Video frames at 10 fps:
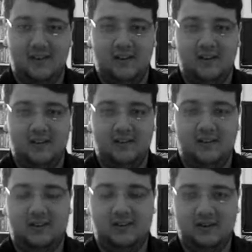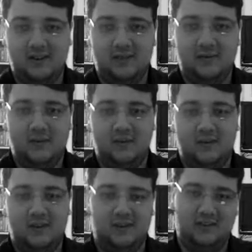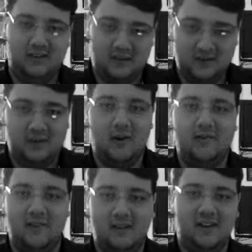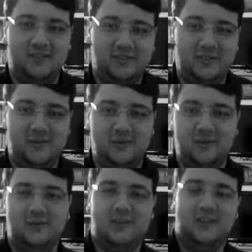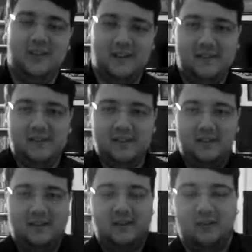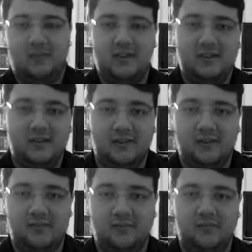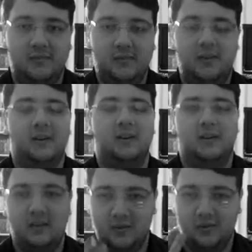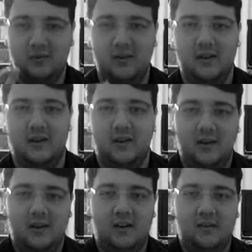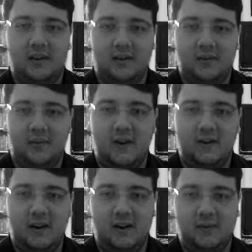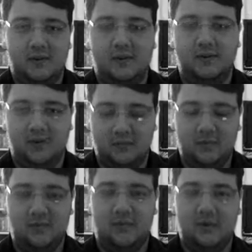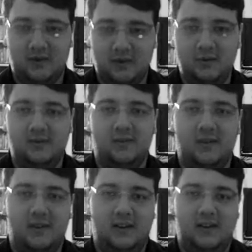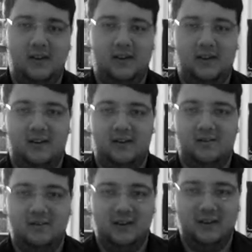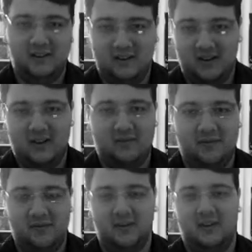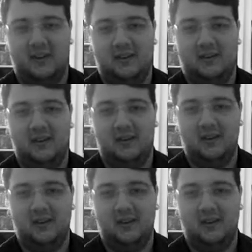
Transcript: the Sin City films and the Sin City graphic novels to the original, to the two Max Payne games, the first two. They have like this